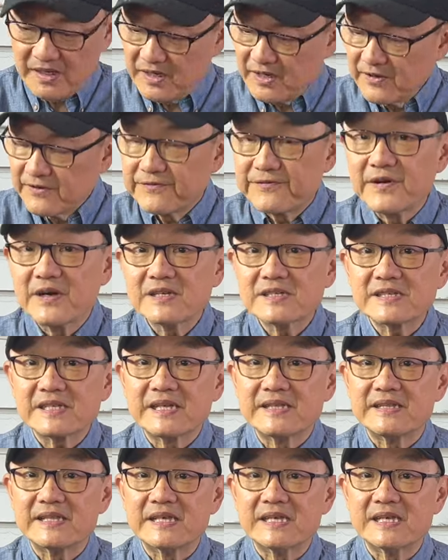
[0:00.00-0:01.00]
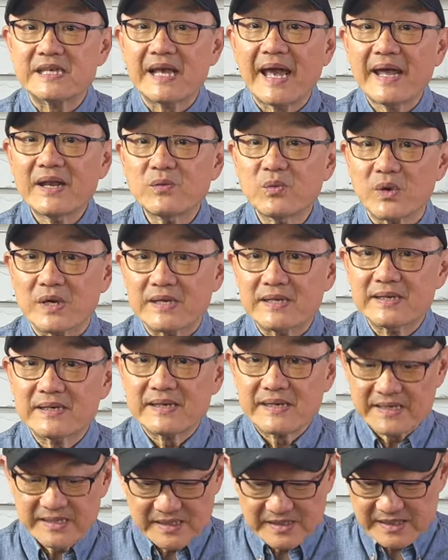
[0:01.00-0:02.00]
Firstly, the Edward
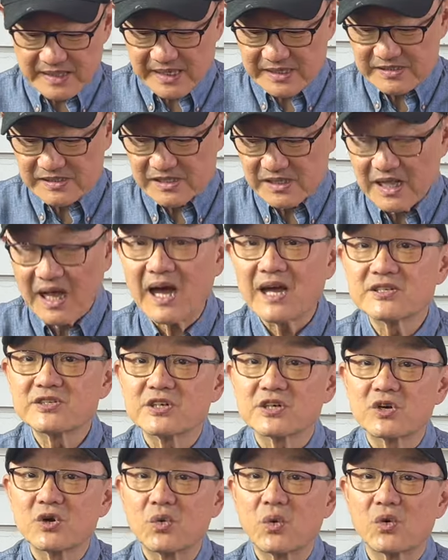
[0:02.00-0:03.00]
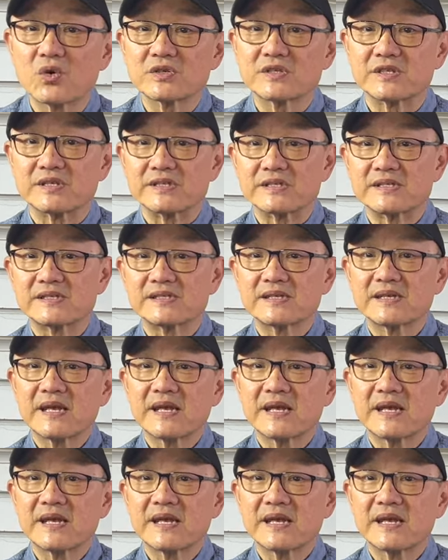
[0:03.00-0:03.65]
has larger quarters,